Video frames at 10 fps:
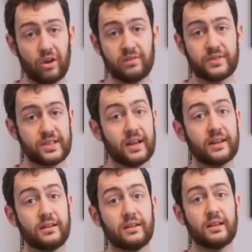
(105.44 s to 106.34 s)
of a
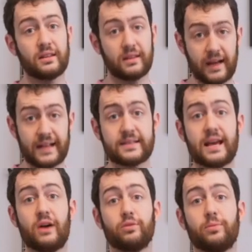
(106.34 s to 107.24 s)
sudden, that's
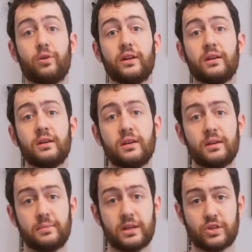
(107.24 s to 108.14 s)
counterpoint.
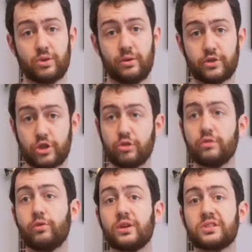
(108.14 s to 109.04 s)
Because you have two
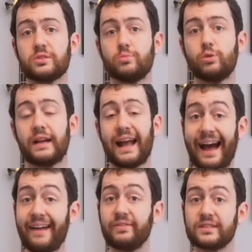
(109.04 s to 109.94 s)
voices moving
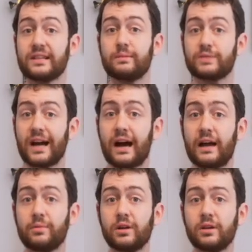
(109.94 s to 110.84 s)
at the same
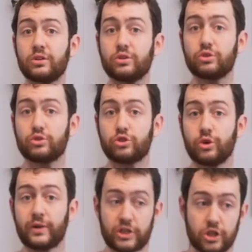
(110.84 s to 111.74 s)
time
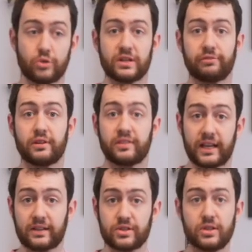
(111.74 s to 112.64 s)
doing two different
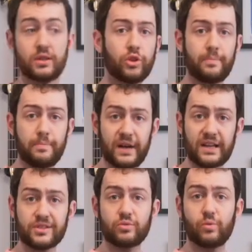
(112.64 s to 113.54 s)
things. The
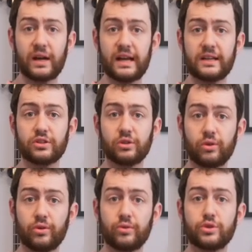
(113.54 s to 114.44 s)
best way to
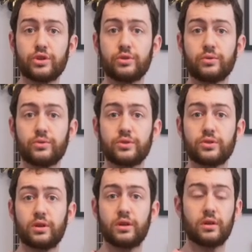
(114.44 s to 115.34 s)
learn tunes
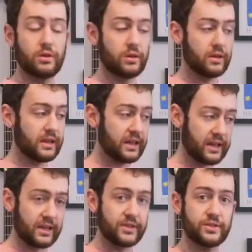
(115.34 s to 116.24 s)

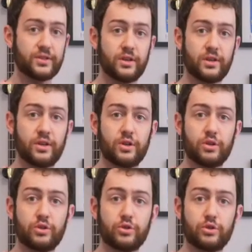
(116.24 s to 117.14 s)
is
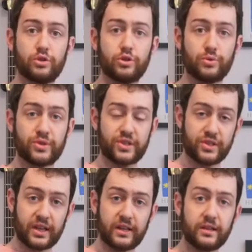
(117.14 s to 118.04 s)
to
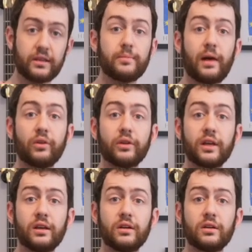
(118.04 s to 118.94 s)
sing the
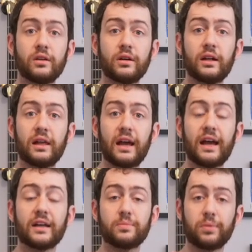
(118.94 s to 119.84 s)
melody
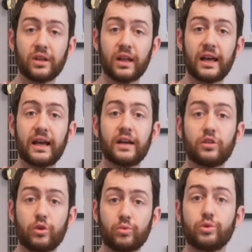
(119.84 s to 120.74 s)
and play
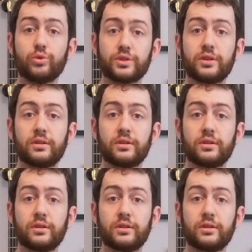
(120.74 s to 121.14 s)
the root